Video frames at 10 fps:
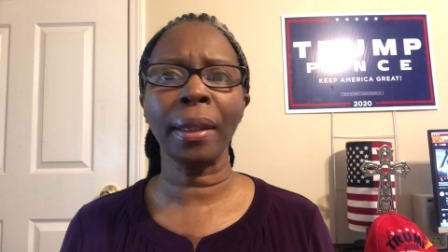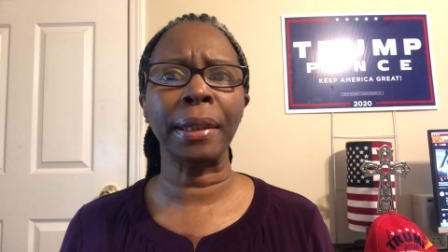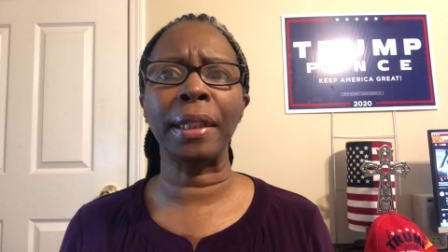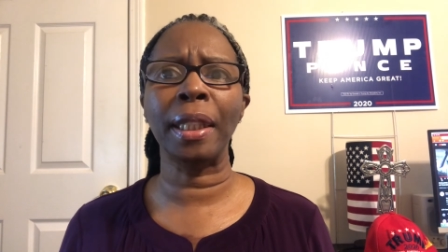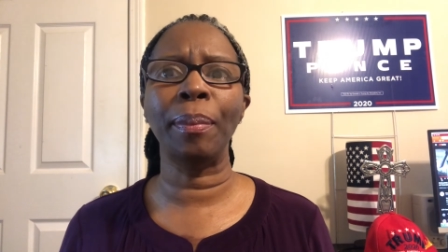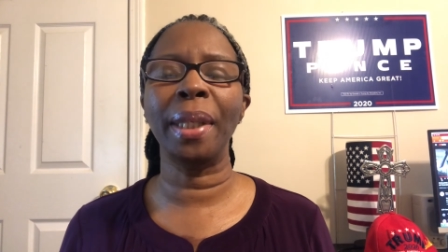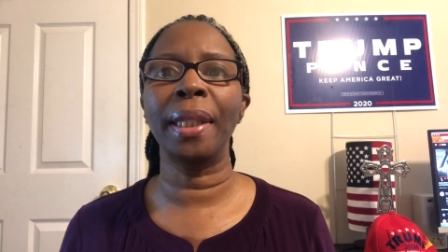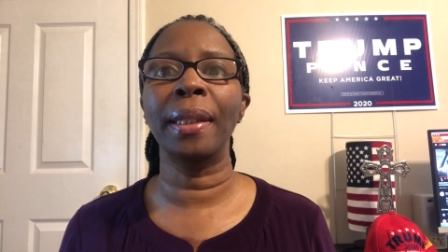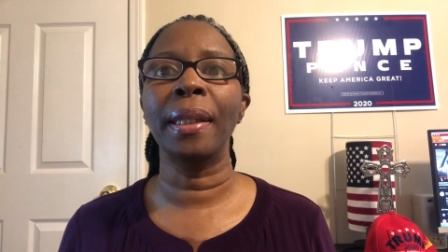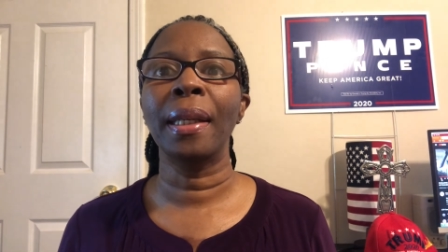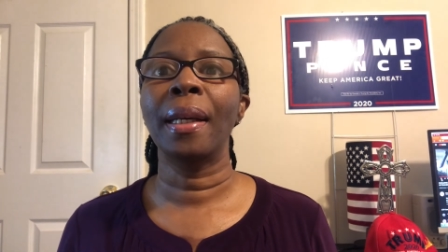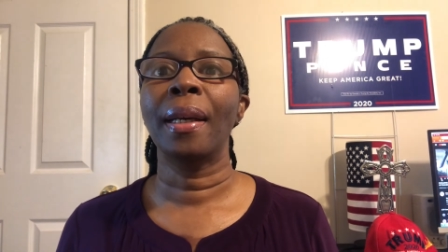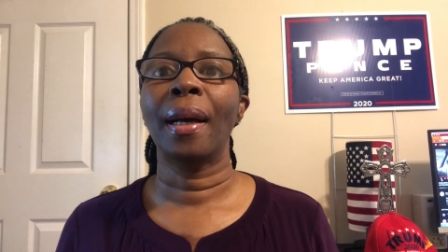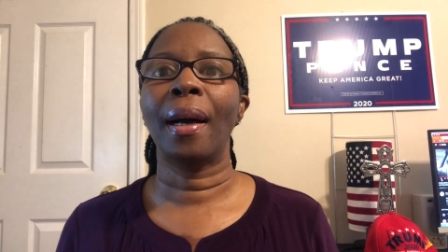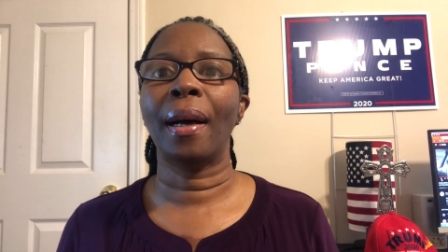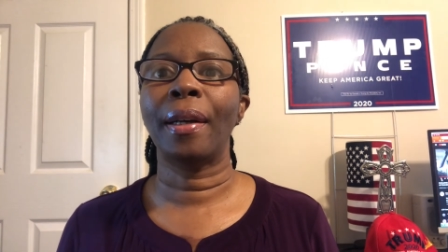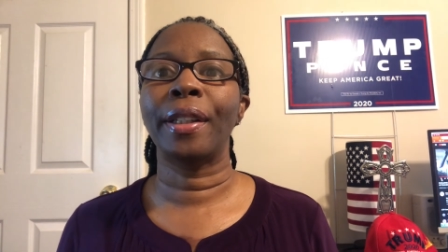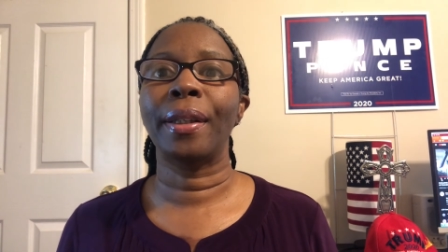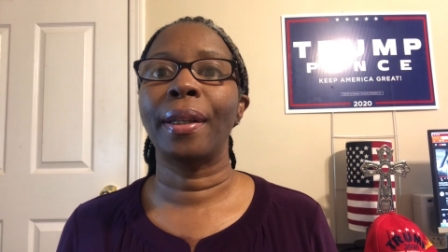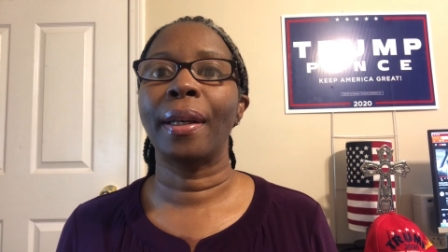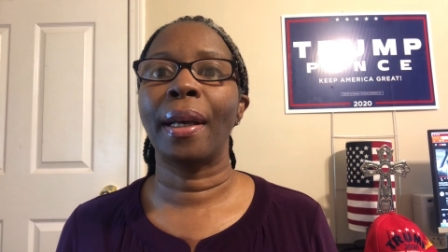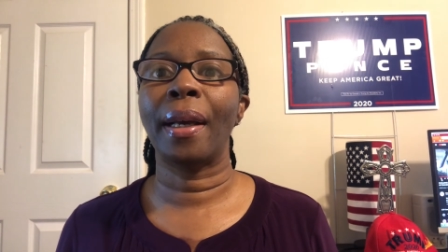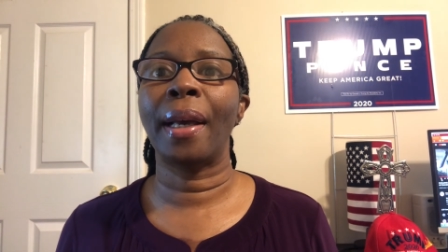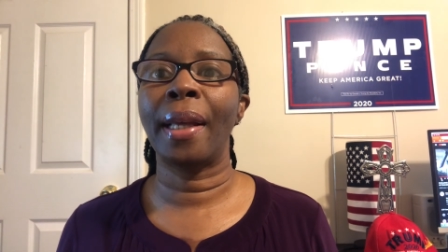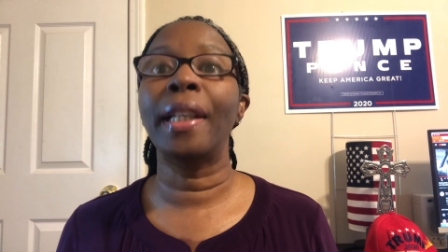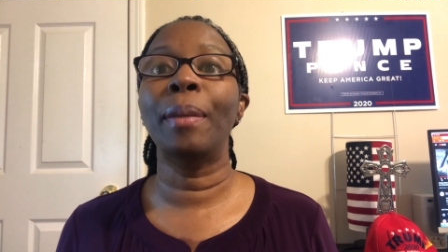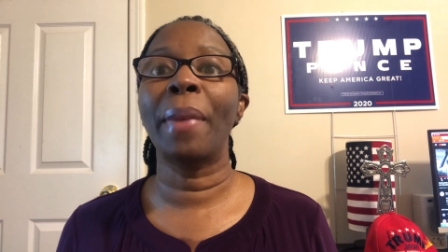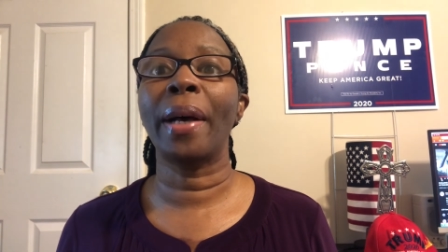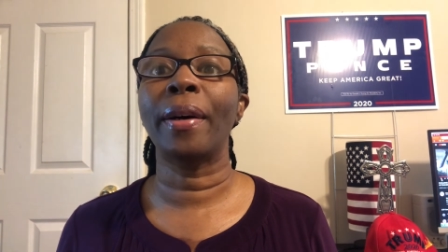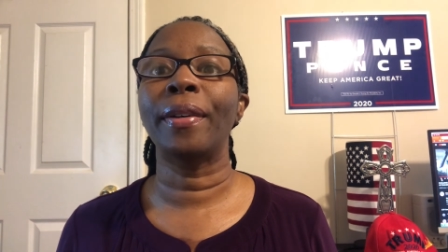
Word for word: send me uh, an email.